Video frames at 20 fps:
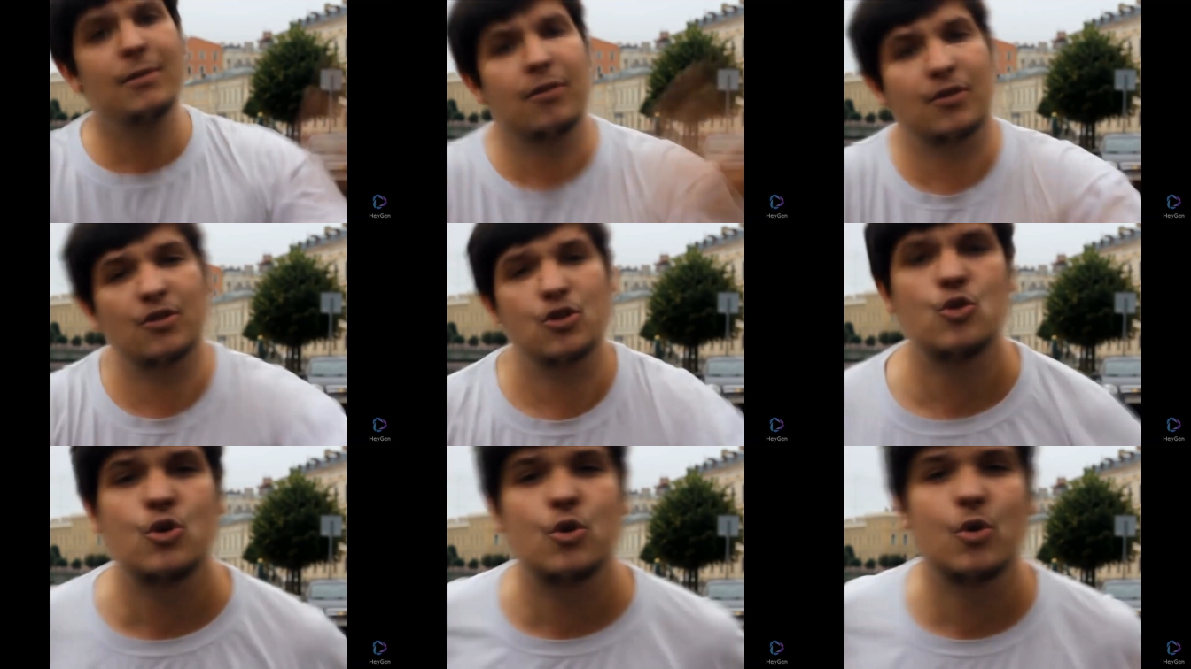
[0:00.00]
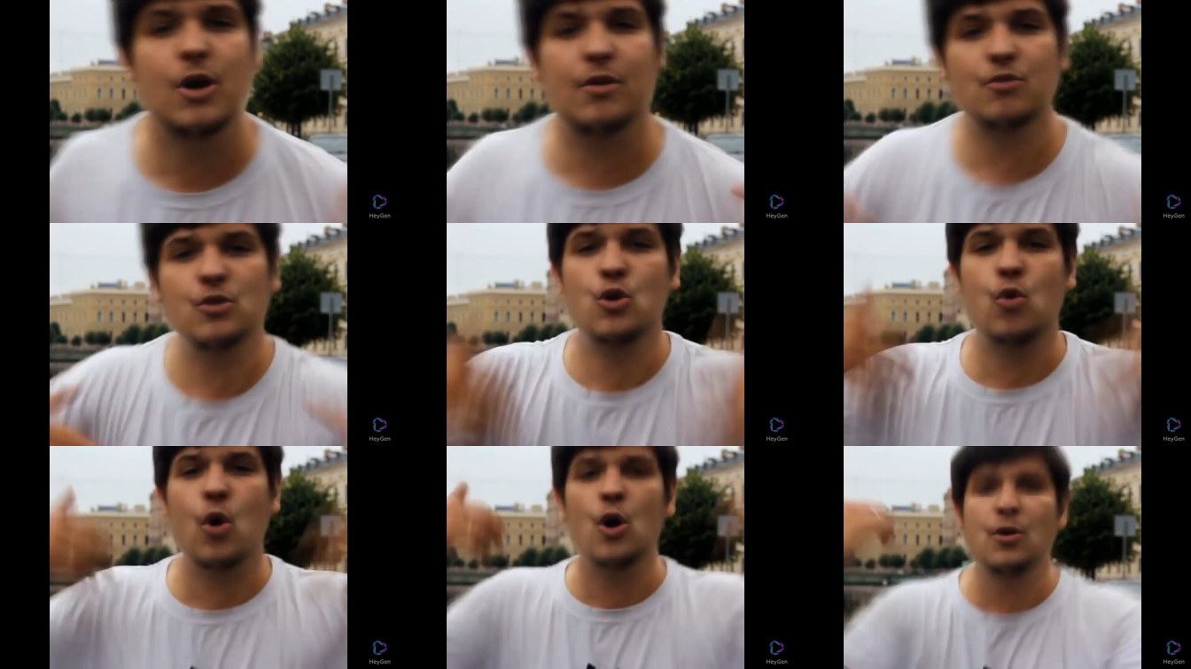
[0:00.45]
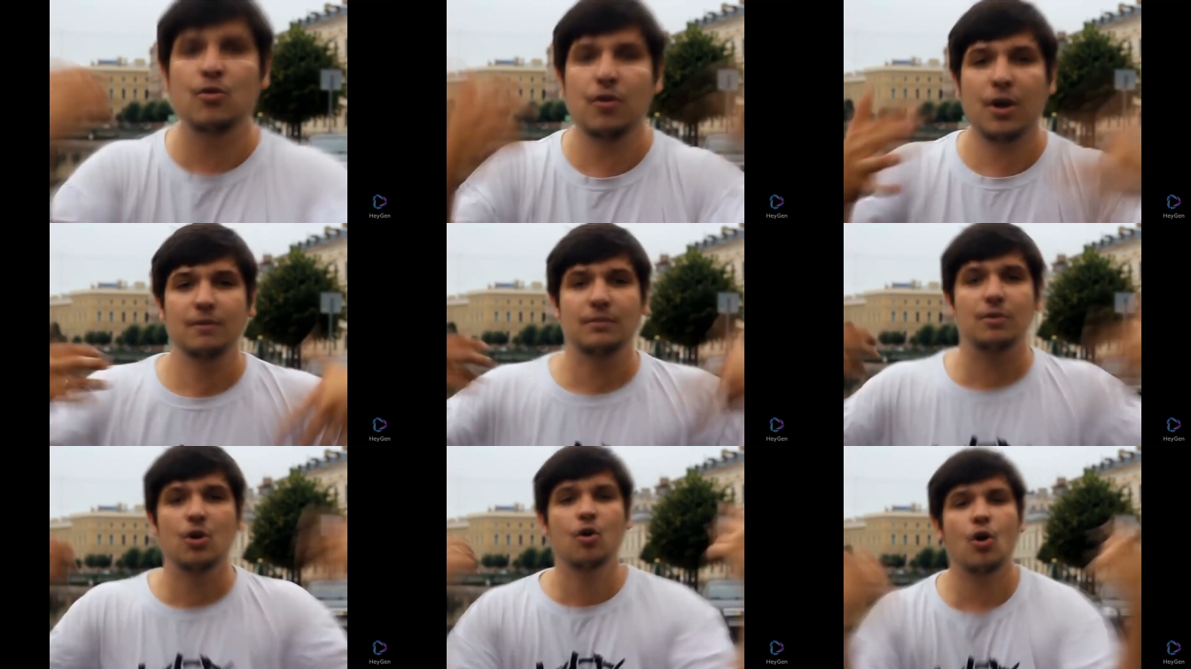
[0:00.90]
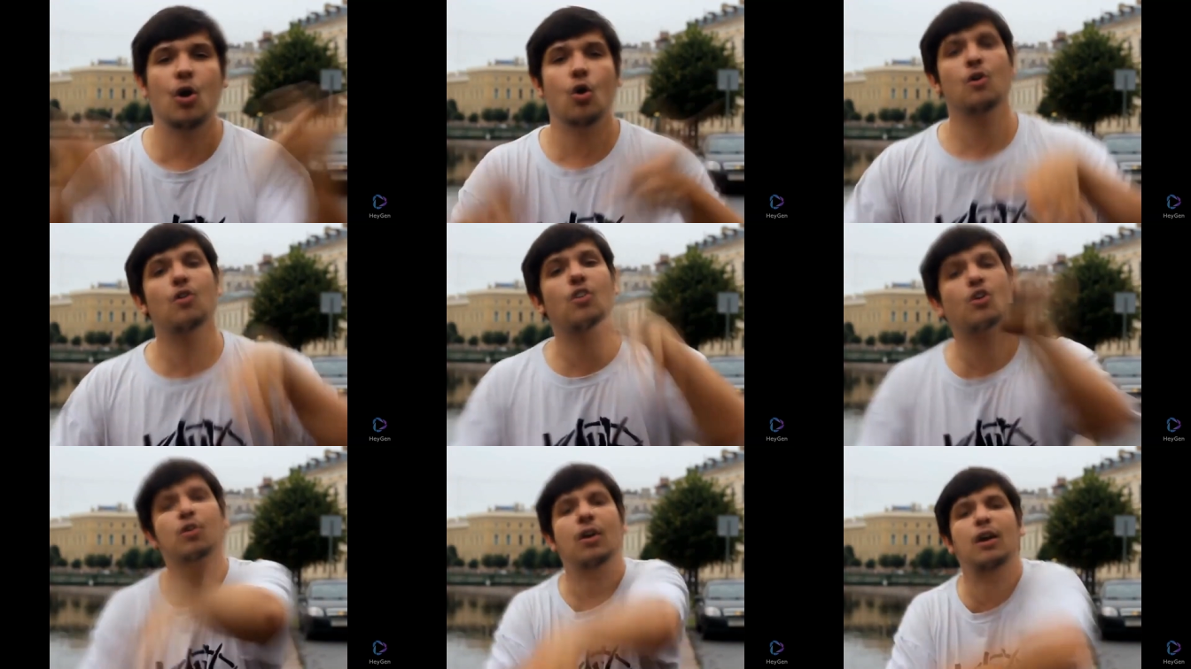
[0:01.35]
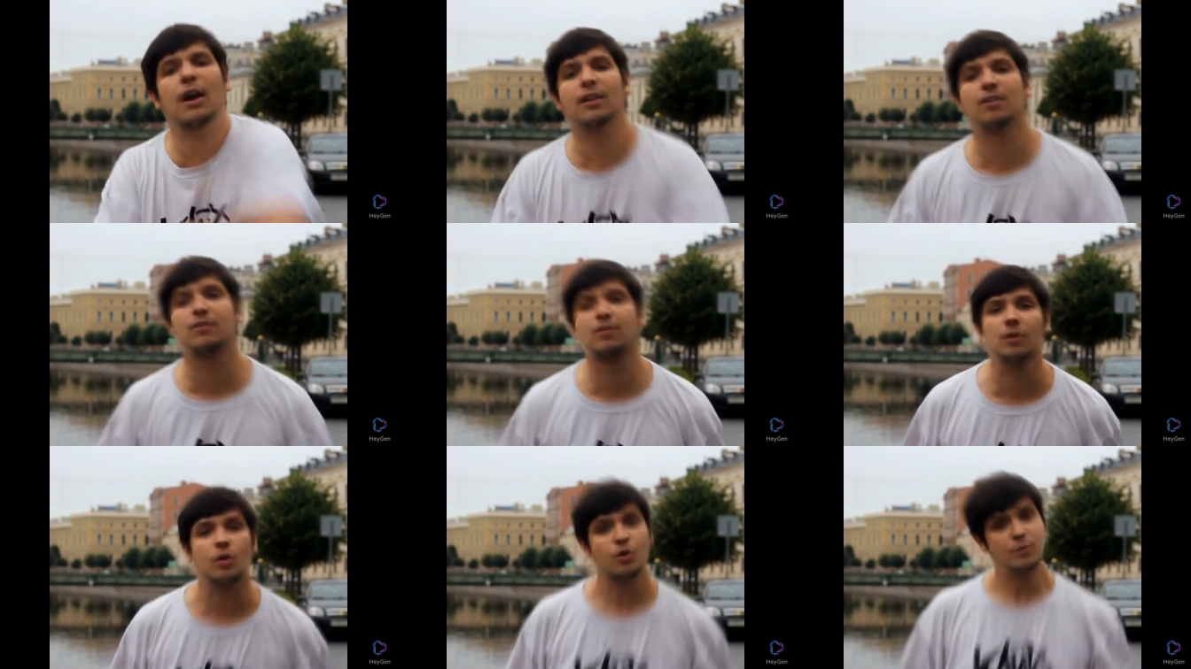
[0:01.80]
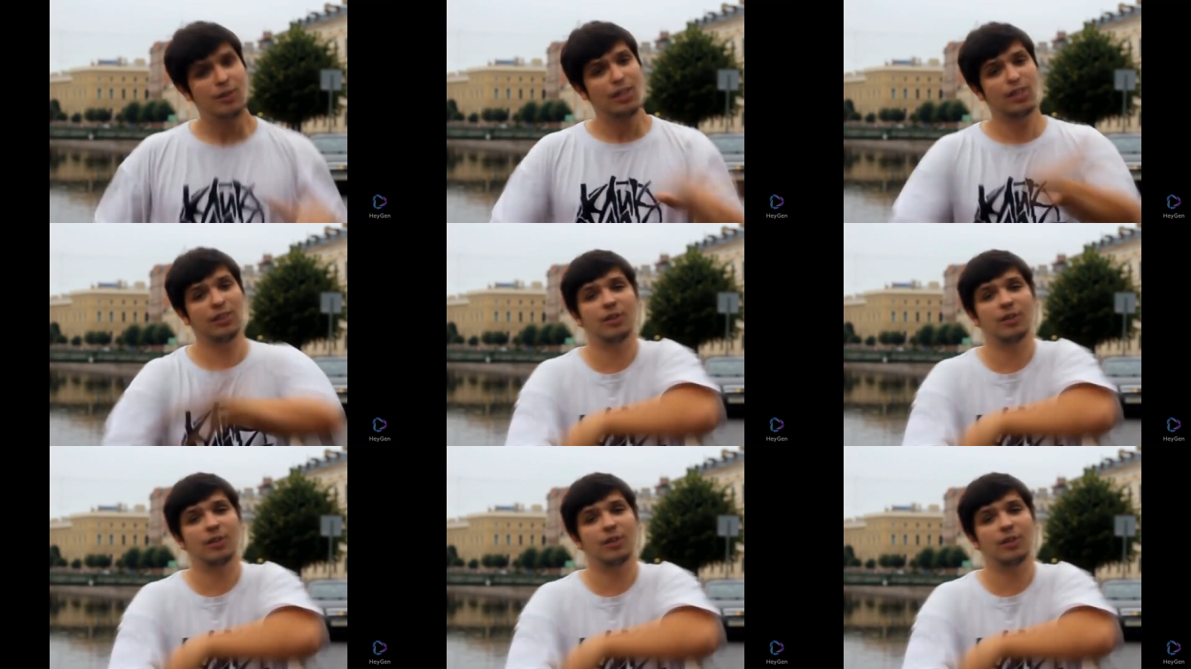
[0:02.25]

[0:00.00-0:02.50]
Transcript: Screw everyone, rap your own, you can't fool me,